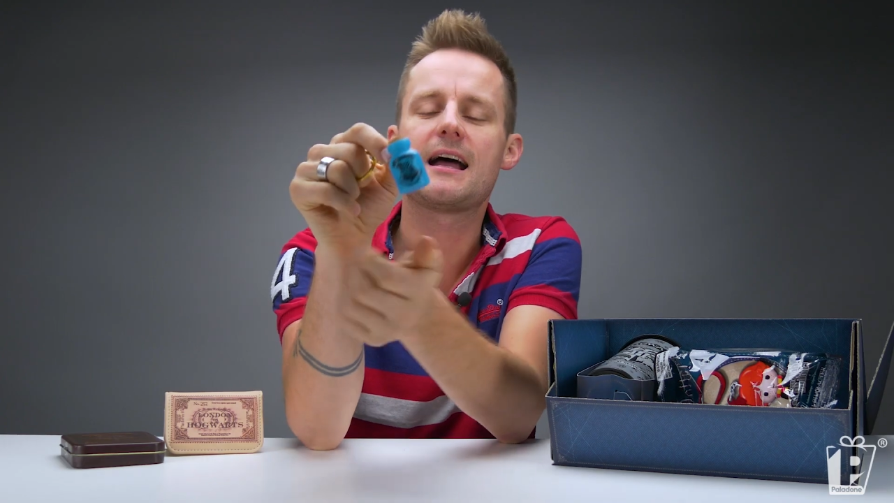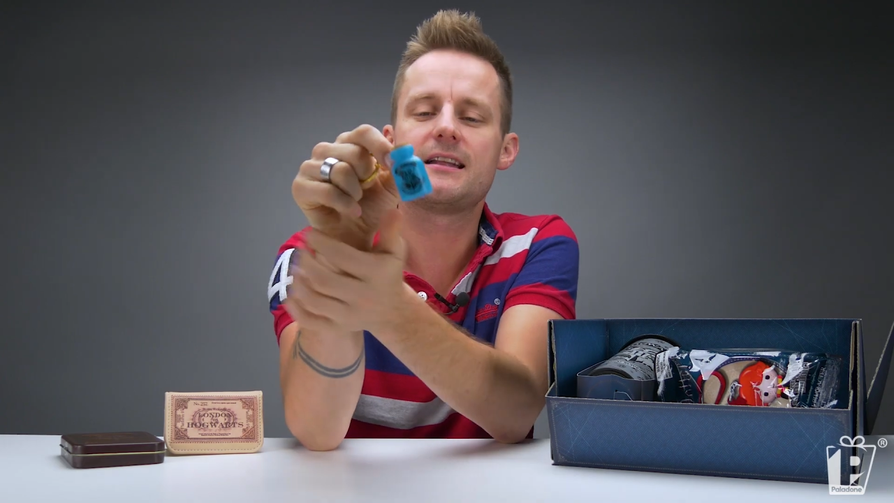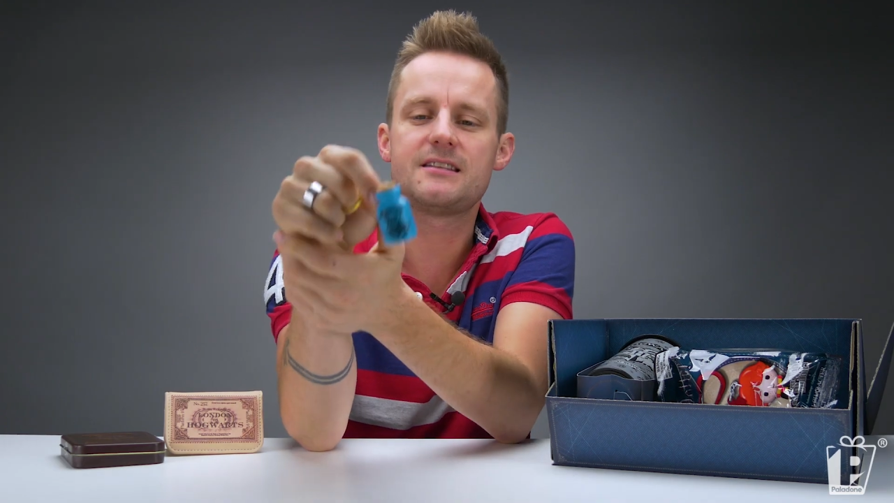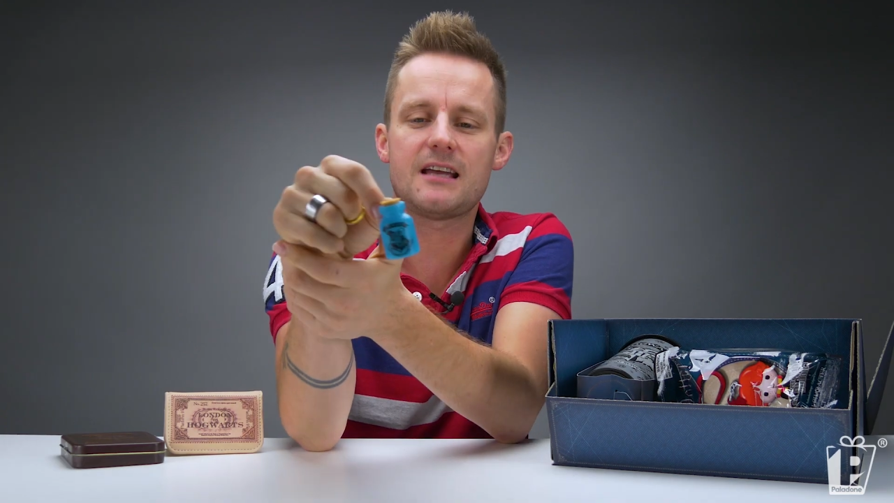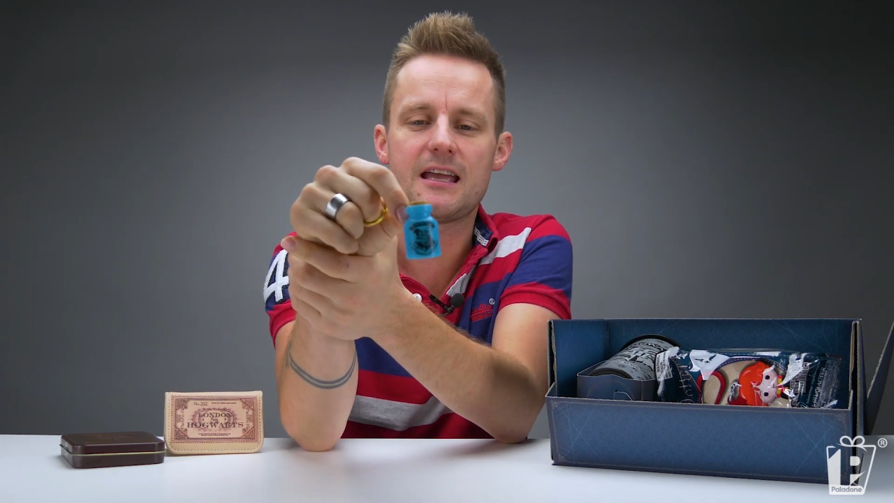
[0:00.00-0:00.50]

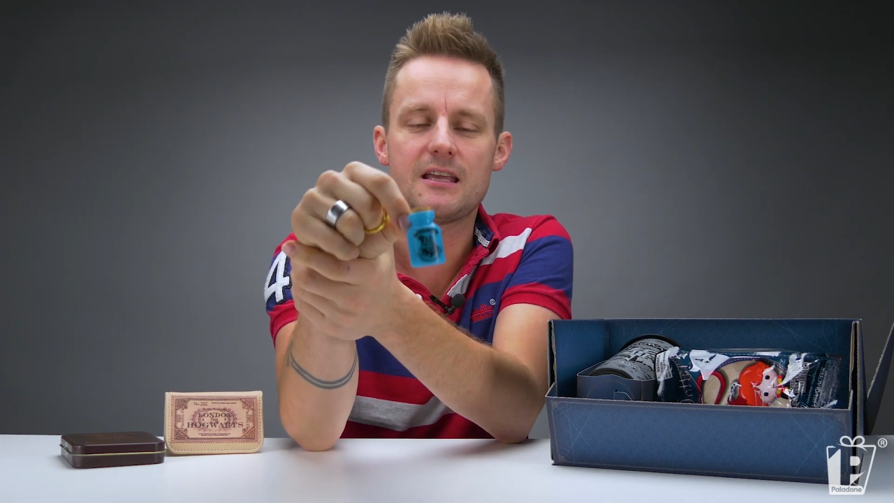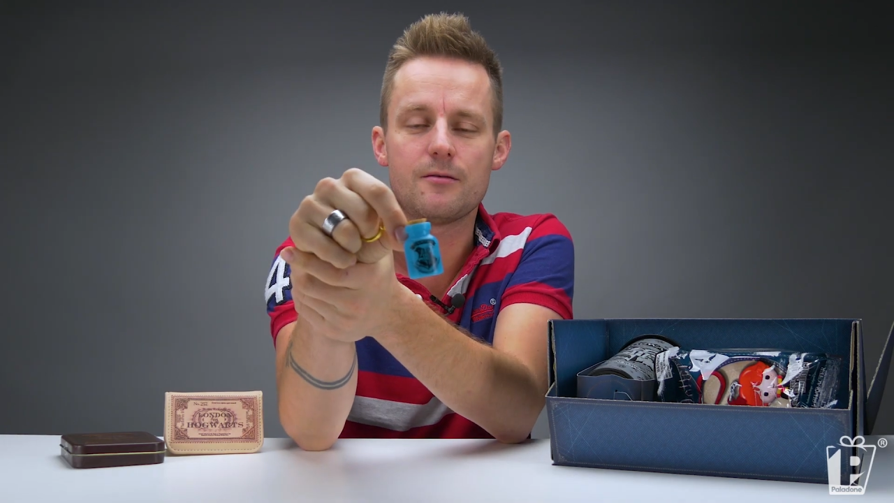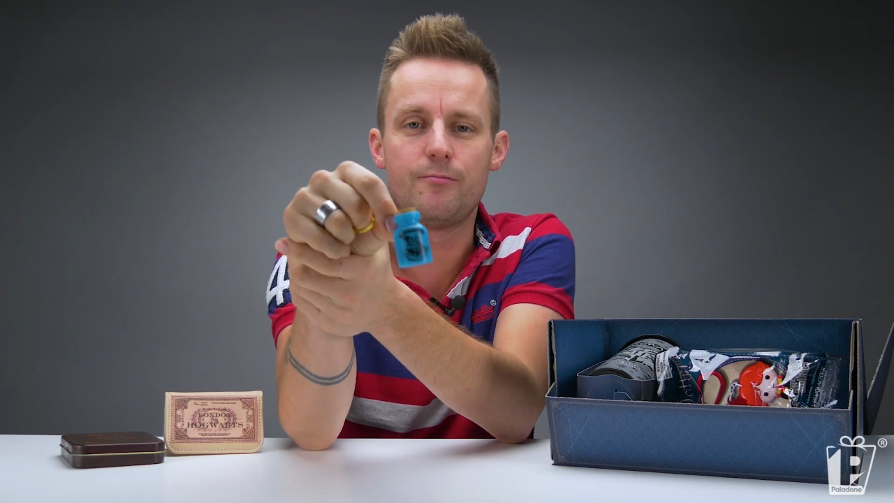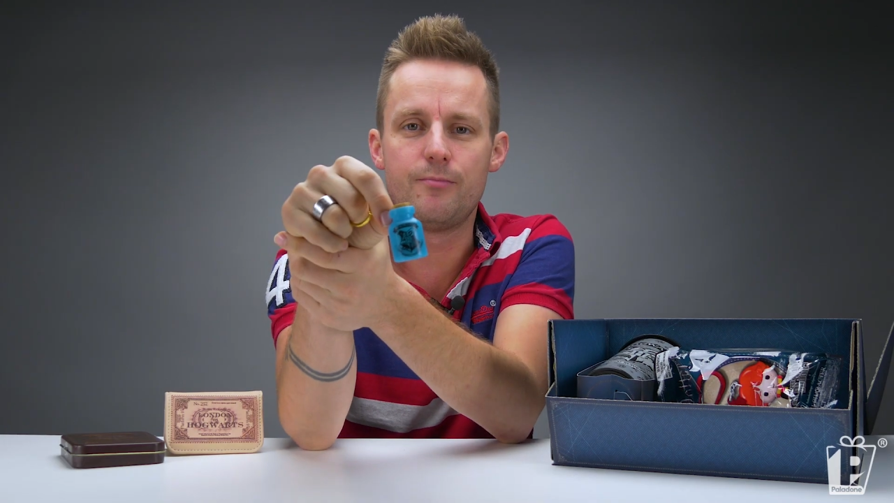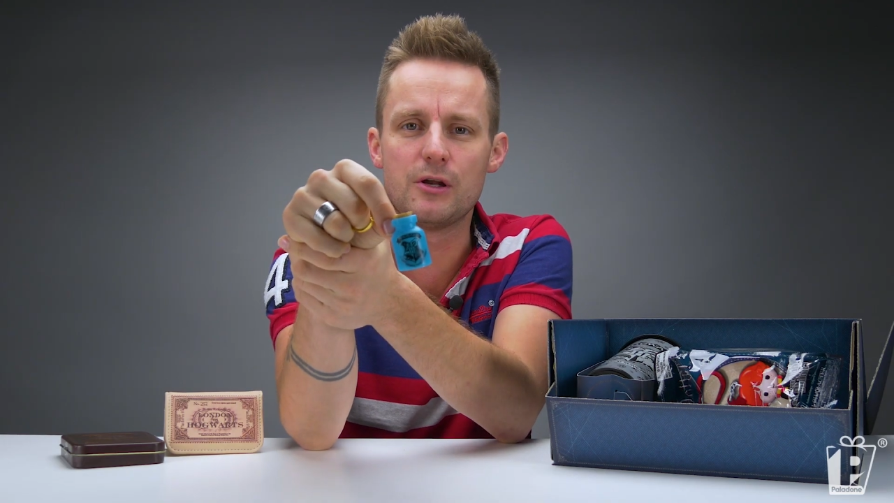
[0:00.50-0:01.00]
And
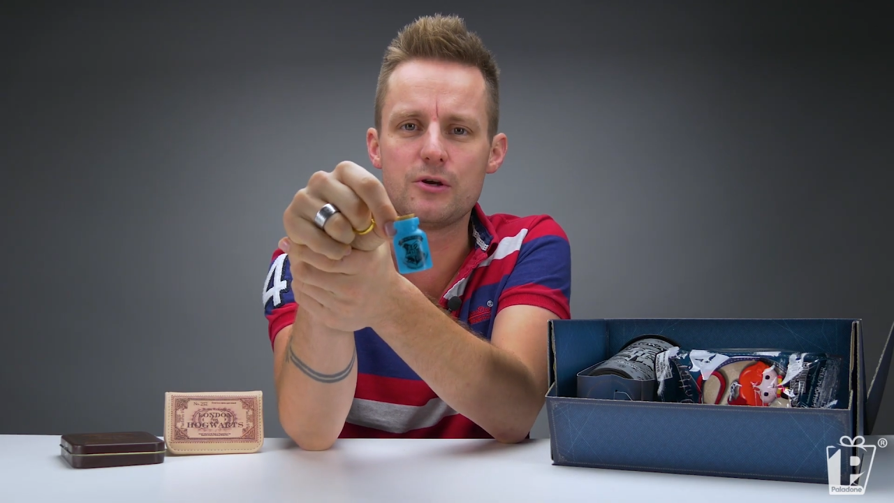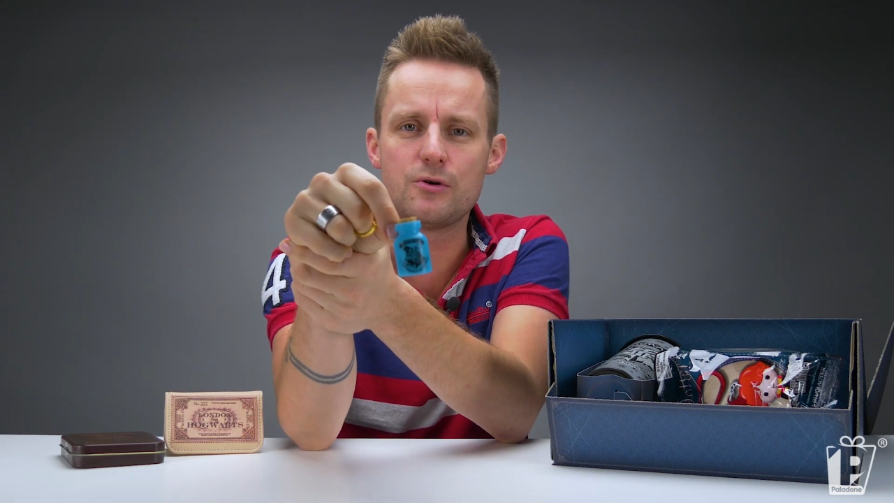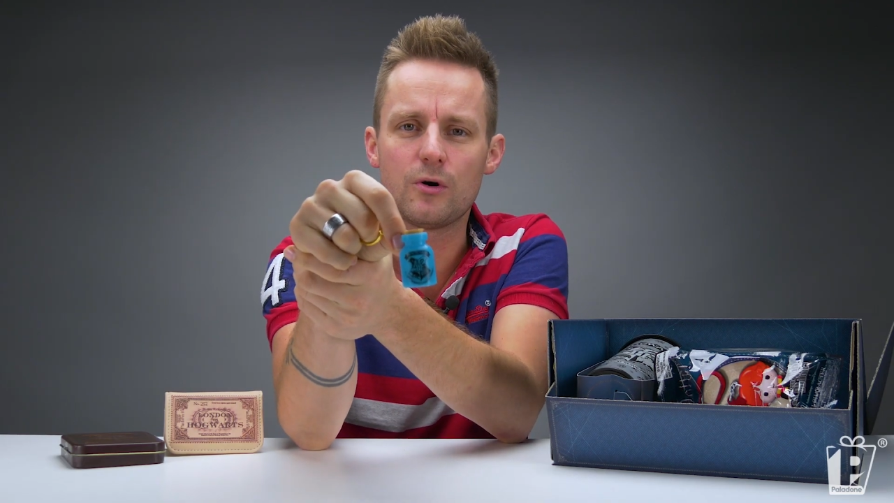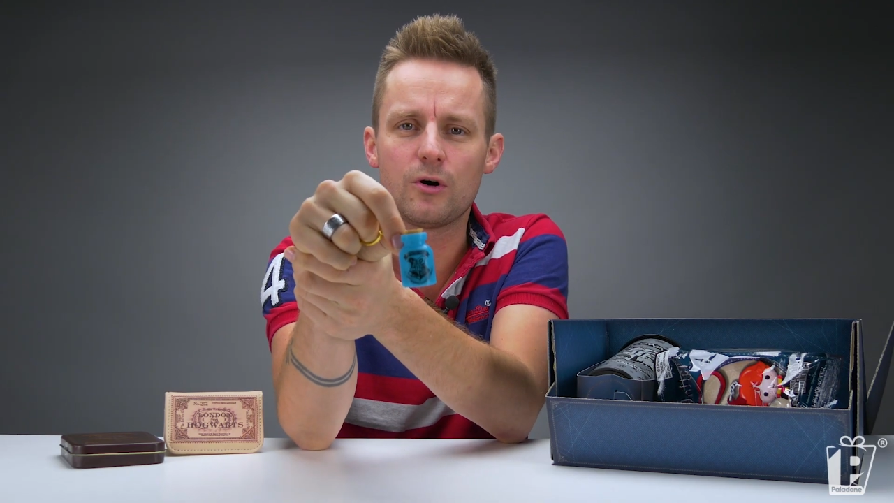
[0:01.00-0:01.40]
a blue